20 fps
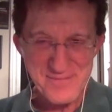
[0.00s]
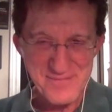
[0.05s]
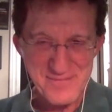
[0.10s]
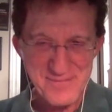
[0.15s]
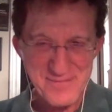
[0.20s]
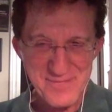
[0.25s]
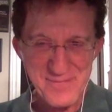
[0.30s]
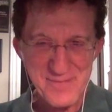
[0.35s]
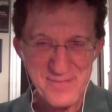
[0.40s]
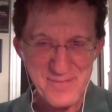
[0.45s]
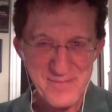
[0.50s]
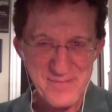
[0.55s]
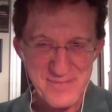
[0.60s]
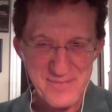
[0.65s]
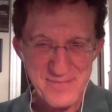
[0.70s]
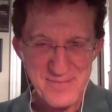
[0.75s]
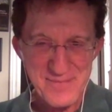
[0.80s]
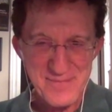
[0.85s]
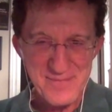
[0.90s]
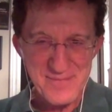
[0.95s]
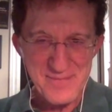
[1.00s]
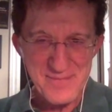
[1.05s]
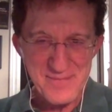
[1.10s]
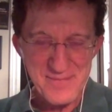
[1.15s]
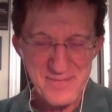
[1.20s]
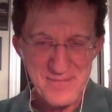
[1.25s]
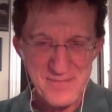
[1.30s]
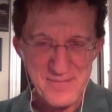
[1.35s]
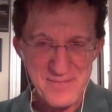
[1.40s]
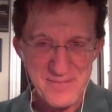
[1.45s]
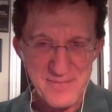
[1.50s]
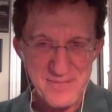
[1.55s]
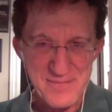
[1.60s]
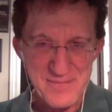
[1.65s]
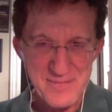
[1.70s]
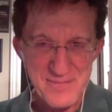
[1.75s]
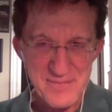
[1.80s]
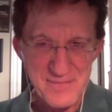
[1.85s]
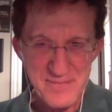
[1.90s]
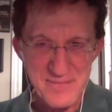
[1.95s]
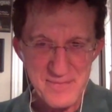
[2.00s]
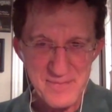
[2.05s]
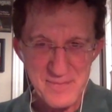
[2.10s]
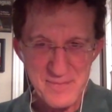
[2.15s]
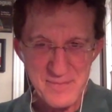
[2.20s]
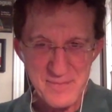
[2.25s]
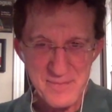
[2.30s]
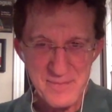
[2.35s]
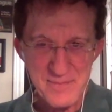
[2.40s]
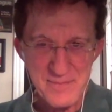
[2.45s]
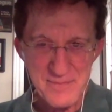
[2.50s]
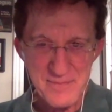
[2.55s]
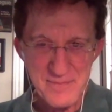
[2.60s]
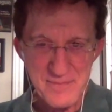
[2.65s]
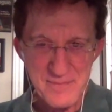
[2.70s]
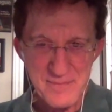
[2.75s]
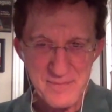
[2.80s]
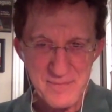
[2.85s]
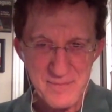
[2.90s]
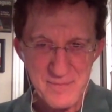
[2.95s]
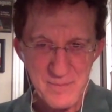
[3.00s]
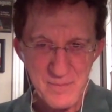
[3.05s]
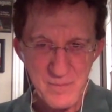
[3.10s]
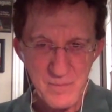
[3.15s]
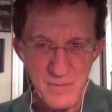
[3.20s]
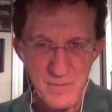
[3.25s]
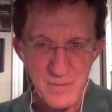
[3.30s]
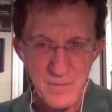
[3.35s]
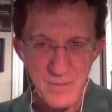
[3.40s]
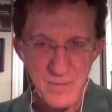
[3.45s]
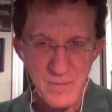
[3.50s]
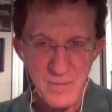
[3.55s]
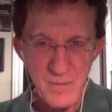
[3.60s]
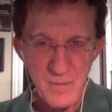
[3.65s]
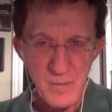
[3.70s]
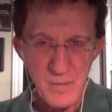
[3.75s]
This person isn't speaking.